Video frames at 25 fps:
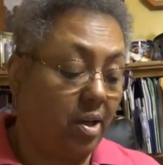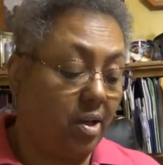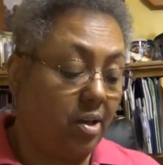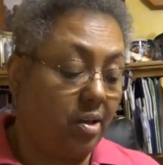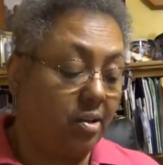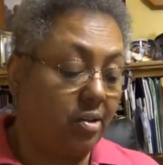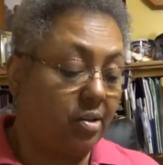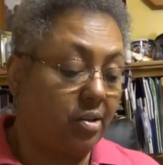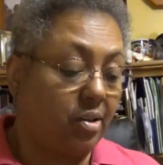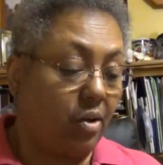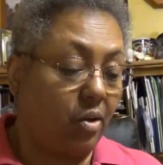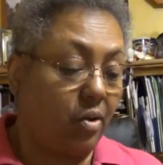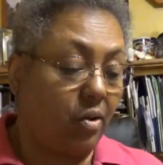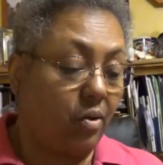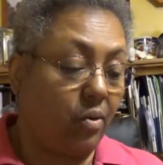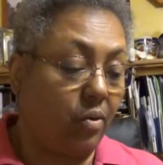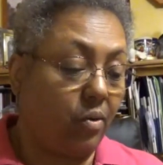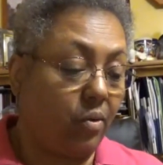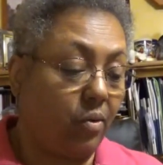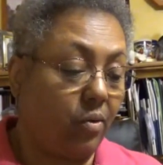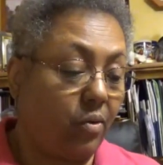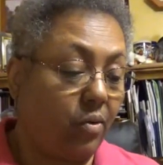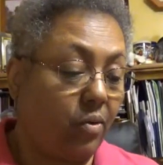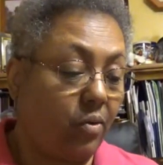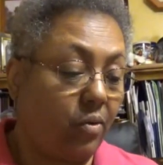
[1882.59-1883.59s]

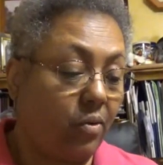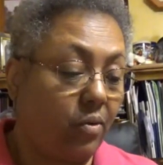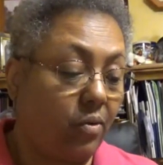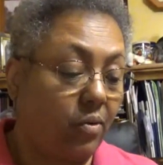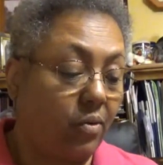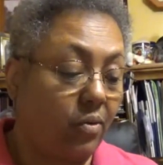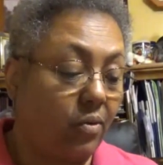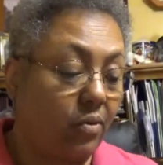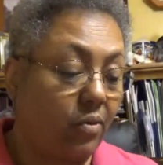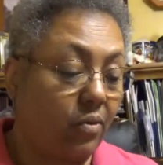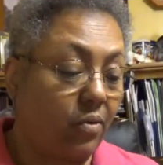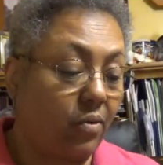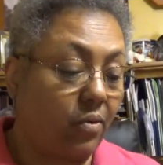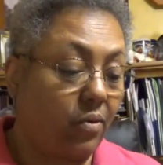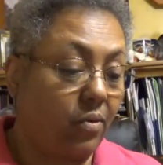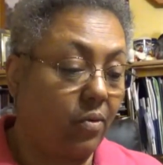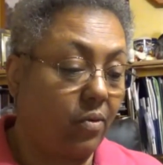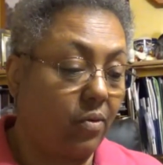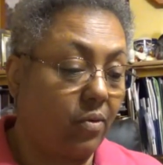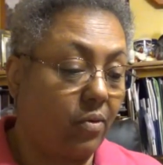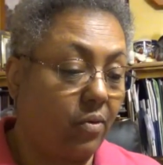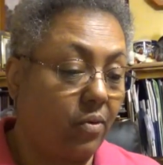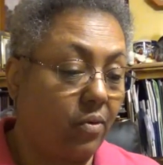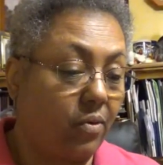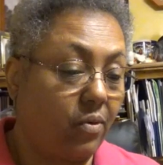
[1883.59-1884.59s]
So
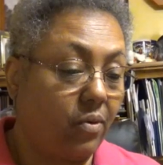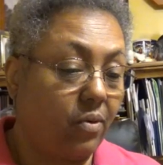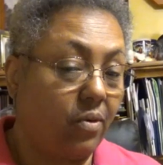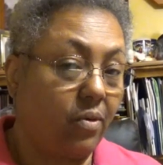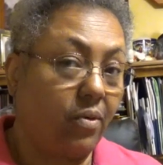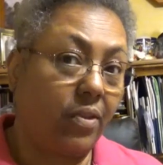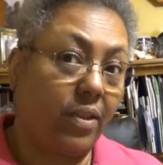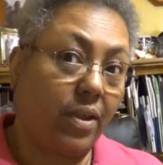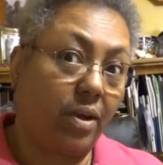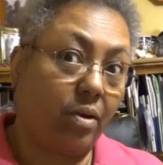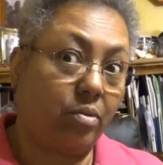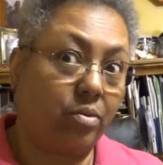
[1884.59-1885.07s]
that